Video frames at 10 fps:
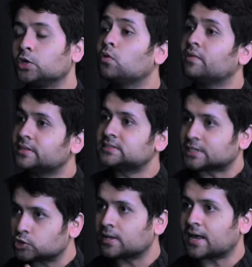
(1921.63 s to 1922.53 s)
You know, when the
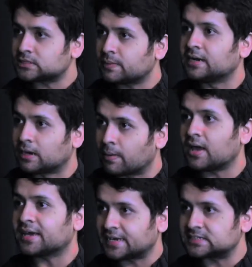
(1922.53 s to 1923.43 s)
sexual harassment
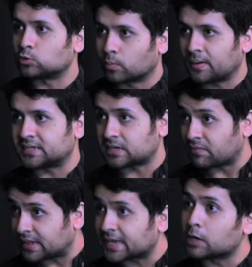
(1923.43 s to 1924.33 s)
Nirbhaya case took place
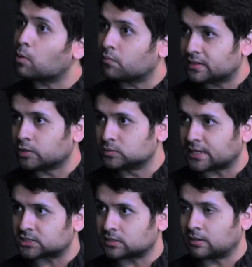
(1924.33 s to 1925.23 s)
and when they came out with new
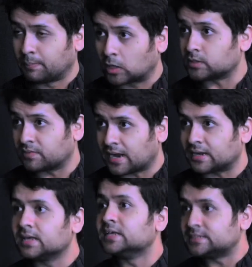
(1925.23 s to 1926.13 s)
section because of
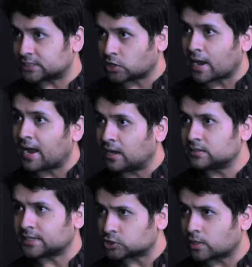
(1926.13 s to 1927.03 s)
that
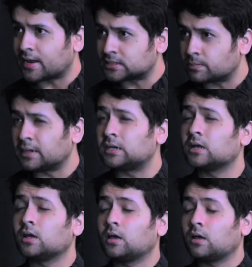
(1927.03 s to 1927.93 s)
sexual harassment
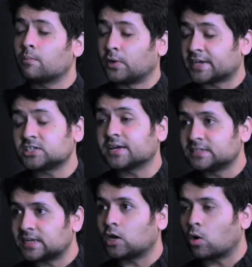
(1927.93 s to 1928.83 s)
protection
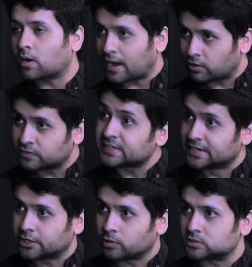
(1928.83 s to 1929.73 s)
against that law kind of was
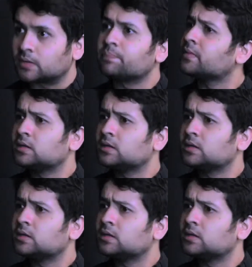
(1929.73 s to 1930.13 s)
introduced.